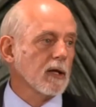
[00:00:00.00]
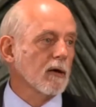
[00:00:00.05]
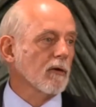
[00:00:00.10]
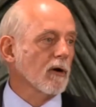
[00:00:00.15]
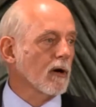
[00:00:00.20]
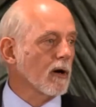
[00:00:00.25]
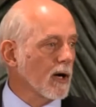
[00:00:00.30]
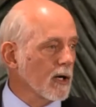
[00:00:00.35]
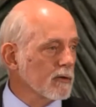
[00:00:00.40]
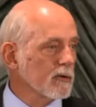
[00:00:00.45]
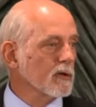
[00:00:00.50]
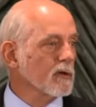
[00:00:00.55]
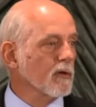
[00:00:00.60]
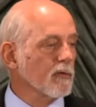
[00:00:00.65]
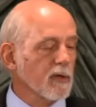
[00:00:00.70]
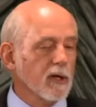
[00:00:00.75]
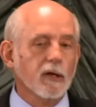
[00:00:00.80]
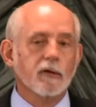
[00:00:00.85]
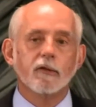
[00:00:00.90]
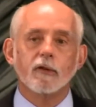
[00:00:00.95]
There are hundreds
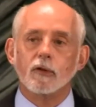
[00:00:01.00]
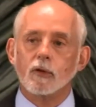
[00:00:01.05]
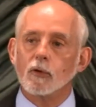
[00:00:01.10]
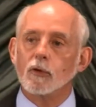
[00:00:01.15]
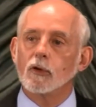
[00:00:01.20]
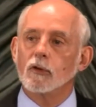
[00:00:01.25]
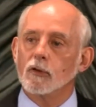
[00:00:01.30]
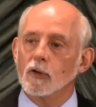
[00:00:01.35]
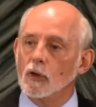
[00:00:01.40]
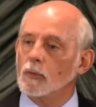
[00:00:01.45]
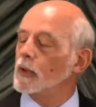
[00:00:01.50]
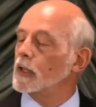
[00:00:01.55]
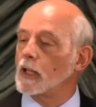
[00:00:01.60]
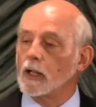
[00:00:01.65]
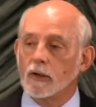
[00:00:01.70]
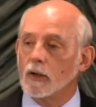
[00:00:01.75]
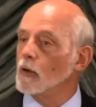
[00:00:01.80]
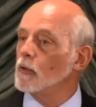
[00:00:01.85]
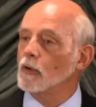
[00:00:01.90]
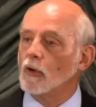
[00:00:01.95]
of things that you can do, but
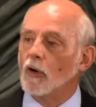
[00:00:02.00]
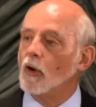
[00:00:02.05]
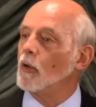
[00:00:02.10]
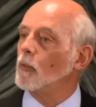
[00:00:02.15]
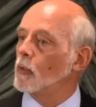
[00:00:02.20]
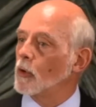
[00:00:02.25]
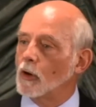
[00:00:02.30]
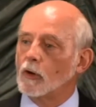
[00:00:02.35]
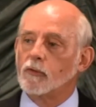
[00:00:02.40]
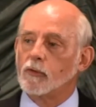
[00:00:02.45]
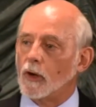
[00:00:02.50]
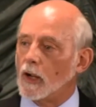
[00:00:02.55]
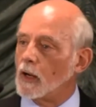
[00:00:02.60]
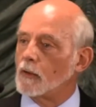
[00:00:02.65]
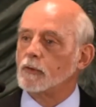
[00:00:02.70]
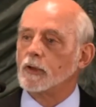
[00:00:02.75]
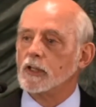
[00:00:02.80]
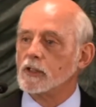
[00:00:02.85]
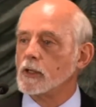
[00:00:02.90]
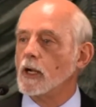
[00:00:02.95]
they don't all work for
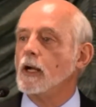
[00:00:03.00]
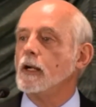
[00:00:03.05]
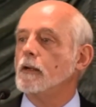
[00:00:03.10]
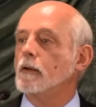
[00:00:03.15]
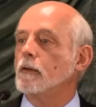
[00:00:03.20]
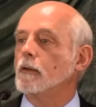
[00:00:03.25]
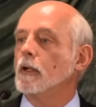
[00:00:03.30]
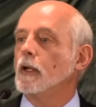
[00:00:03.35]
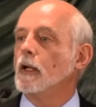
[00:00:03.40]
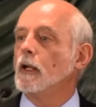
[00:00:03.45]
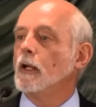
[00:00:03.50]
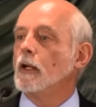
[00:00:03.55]
every child.